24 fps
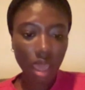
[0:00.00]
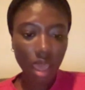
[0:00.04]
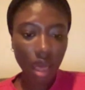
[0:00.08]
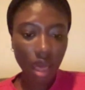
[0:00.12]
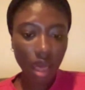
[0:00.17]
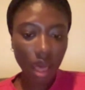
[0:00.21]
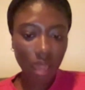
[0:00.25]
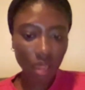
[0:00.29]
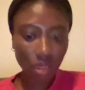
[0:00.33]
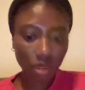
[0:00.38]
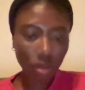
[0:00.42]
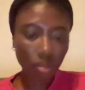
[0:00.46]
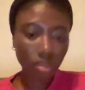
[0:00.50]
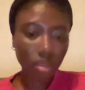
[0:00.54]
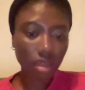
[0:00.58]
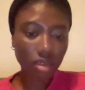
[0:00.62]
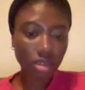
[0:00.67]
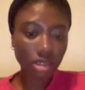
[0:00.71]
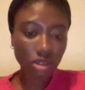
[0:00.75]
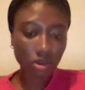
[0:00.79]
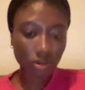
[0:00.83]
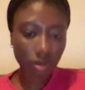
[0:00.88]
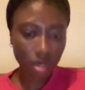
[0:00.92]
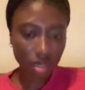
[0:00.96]
another
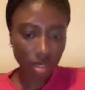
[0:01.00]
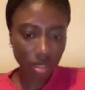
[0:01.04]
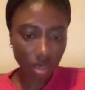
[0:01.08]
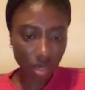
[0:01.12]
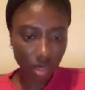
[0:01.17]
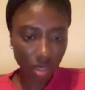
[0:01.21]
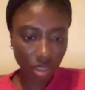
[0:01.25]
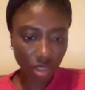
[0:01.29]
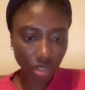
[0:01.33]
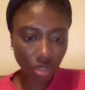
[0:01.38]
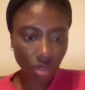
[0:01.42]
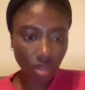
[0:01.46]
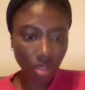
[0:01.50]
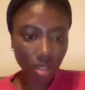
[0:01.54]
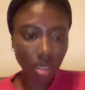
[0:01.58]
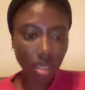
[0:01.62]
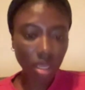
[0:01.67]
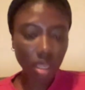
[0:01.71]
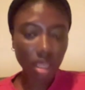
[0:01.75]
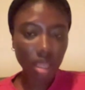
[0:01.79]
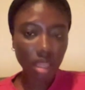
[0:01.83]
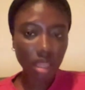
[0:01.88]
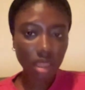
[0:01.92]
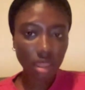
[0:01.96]
jurisdiction,
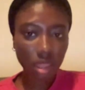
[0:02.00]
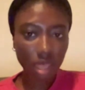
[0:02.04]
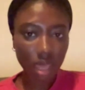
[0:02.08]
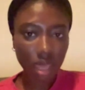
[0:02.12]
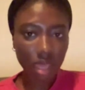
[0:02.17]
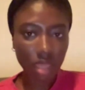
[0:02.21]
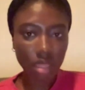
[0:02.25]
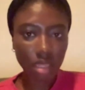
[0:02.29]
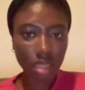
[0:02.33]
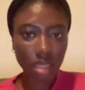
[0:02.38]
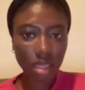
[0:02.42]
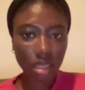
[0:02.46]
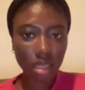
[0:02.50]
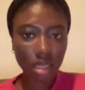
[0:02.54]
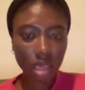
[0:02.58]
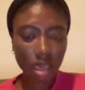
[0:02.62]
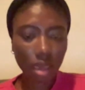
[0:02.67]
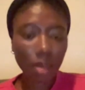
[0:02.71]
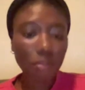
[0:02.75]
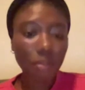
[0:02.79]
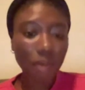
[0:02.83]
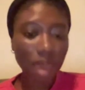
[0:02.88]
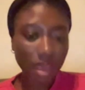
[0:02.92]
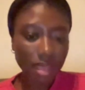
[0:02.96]
then
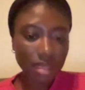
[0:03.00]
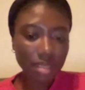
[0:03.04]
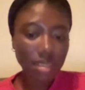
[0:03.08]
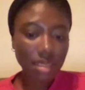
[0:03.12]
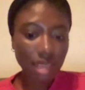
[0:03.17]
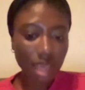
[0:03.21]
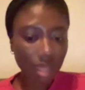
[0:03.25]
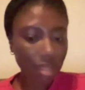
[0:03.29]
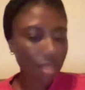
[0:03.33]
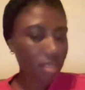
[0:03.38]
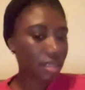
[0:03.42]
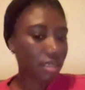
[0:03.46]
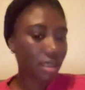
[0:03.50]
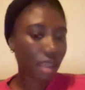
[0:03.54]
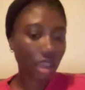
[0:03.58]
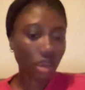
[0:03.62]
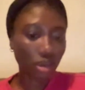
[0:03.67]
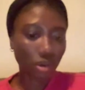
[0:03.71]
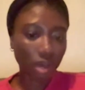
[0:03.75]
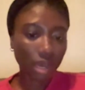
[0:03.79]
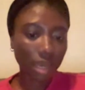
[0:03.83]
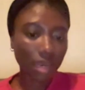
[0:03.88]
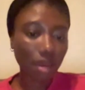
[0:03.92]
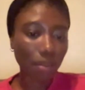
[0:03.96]
it makes sense that
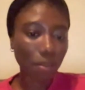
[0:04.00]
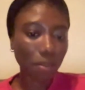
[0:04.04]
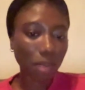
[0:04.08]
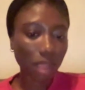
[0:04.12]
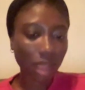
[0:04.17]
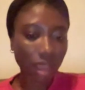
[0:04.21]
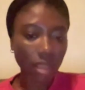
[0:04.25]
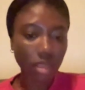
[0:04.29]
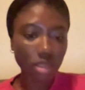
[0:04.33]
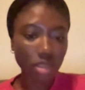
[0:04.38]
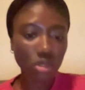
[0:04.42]
you can apply